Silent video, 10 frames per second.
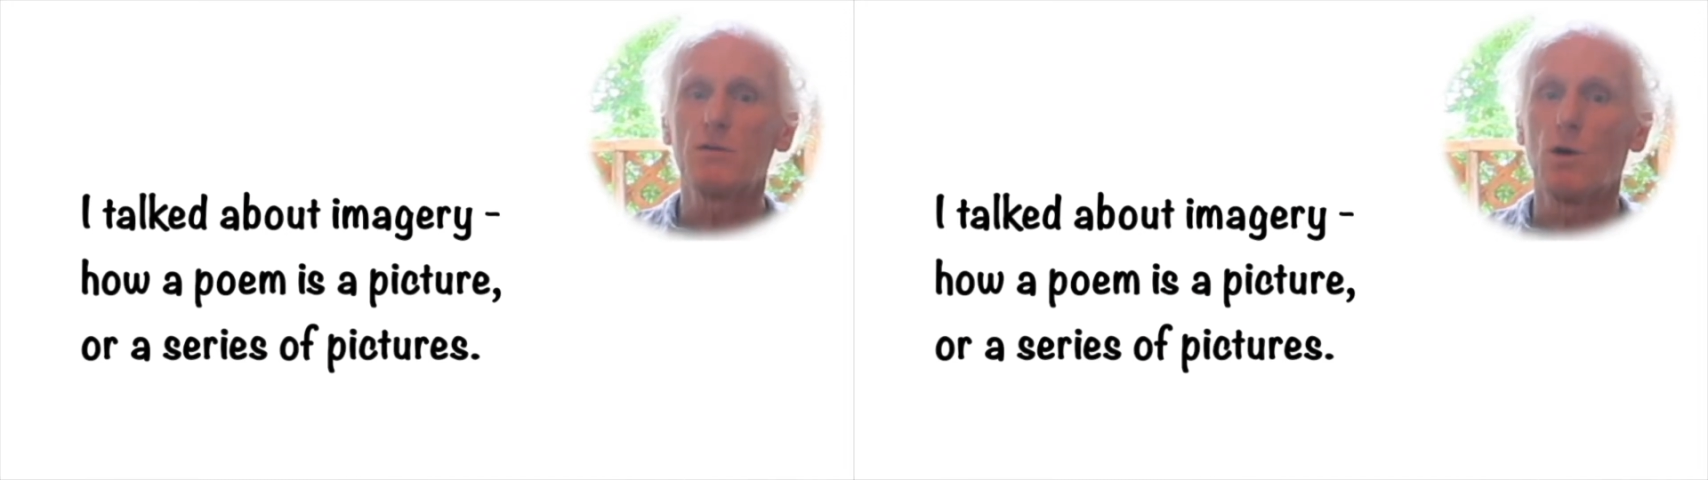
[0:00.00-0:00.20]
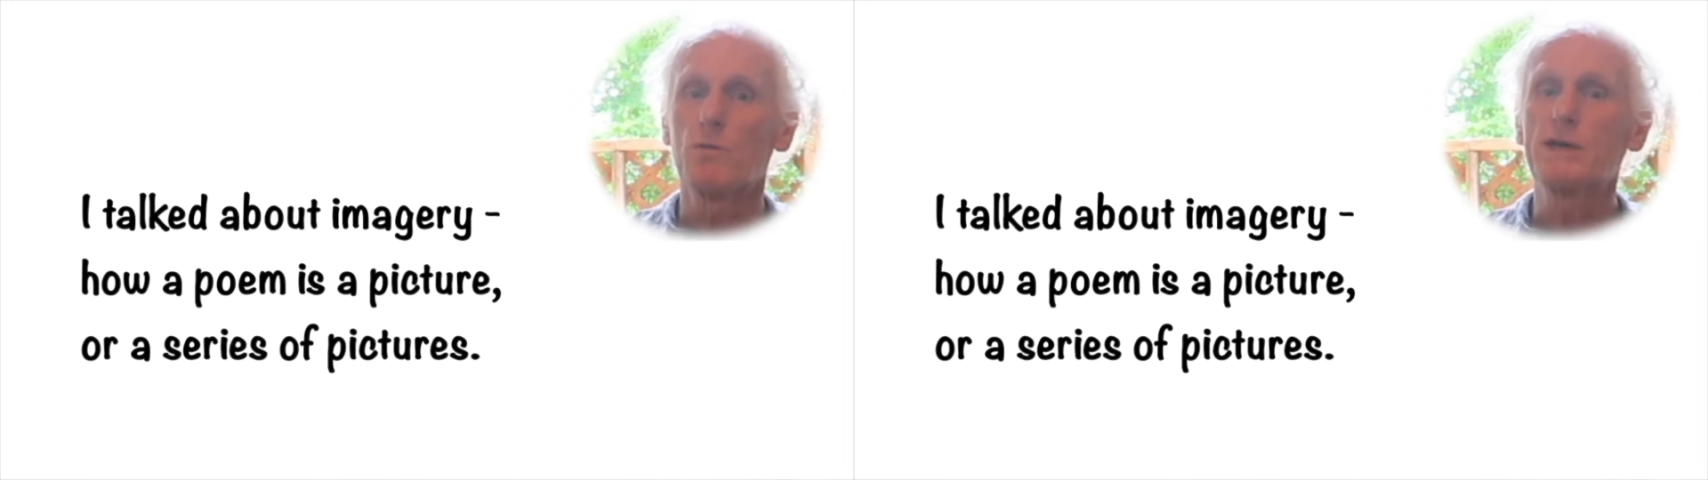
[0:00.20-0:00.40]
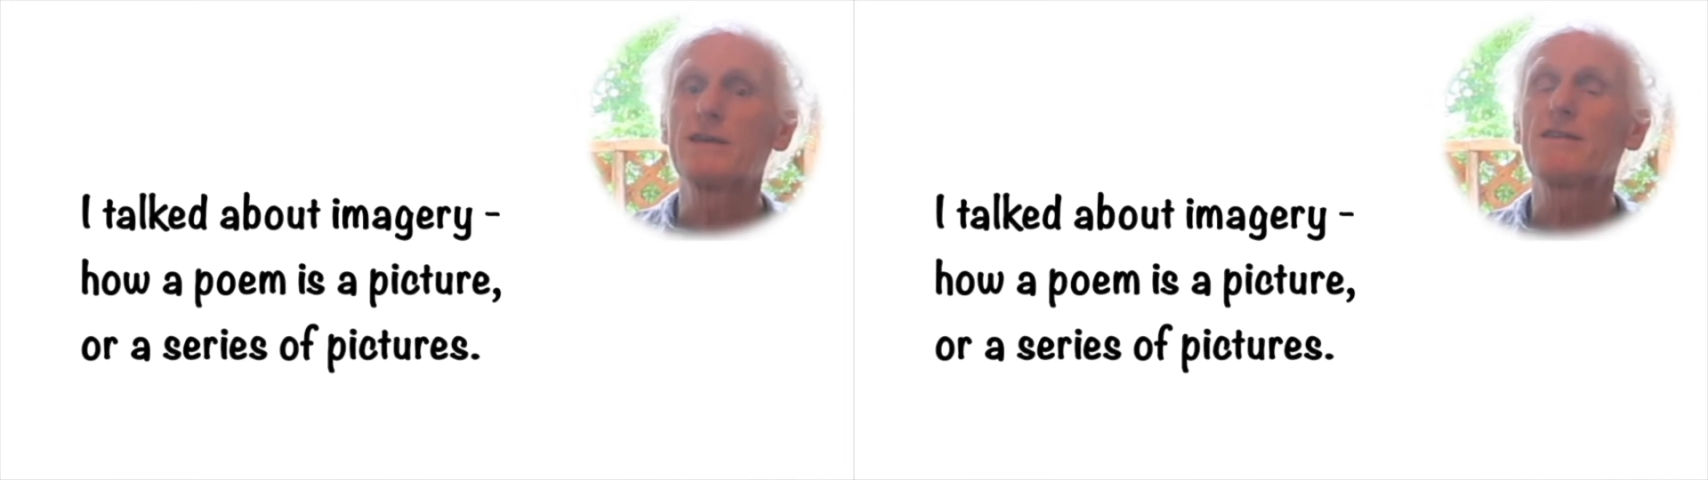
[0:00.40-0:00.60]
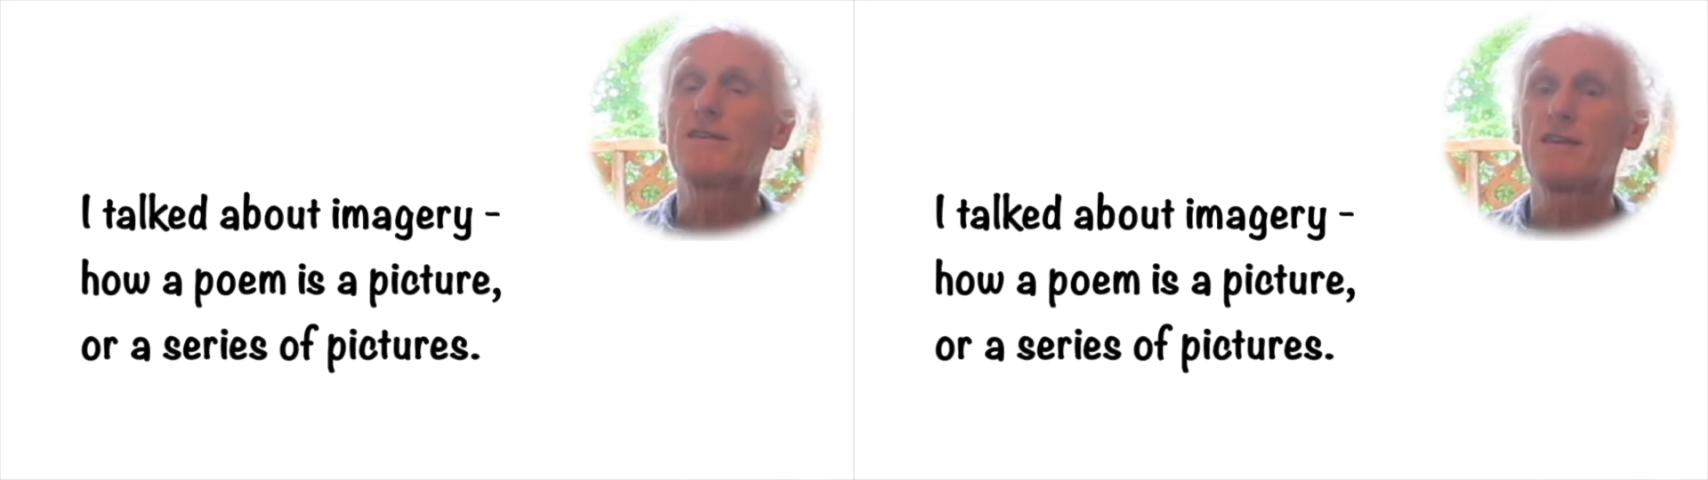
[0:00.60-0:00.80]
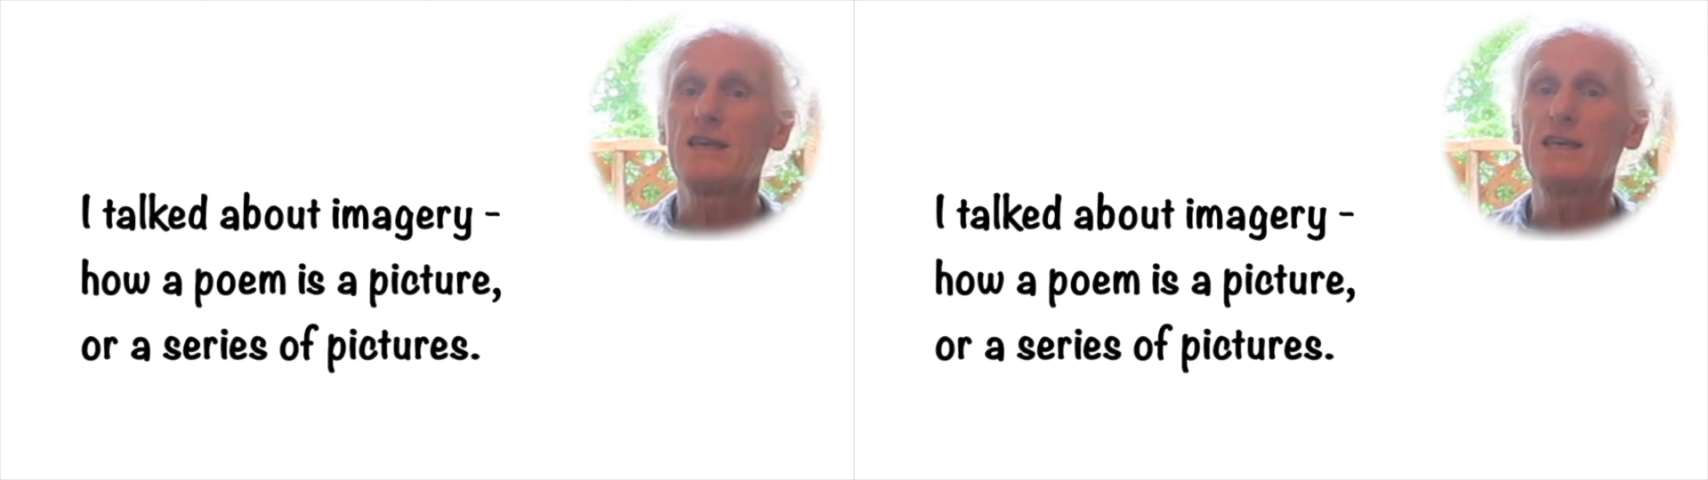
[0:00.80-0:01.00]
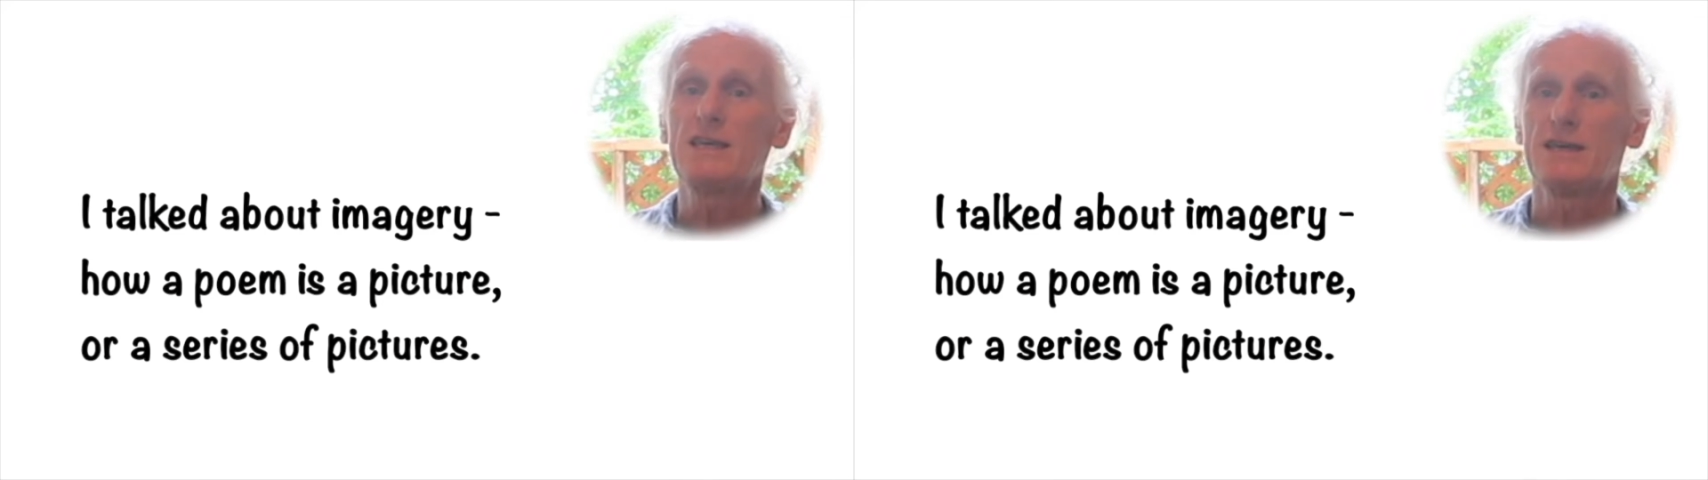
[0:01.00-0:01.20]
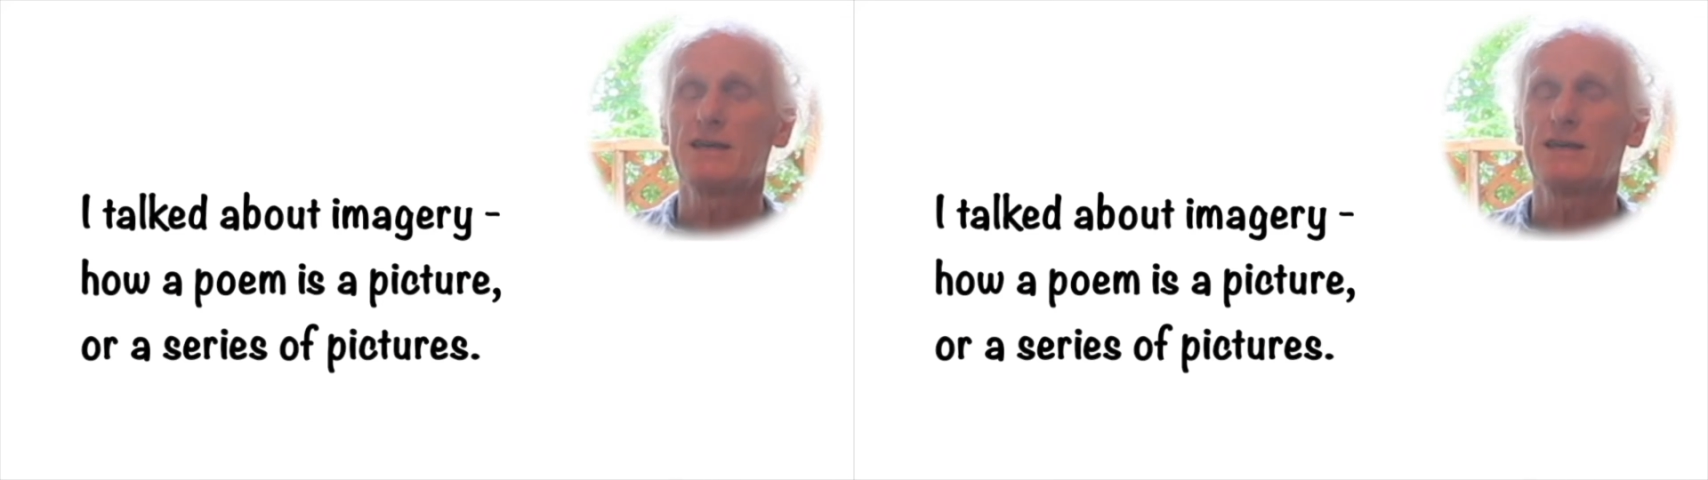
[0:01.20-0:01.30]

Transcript: what we can see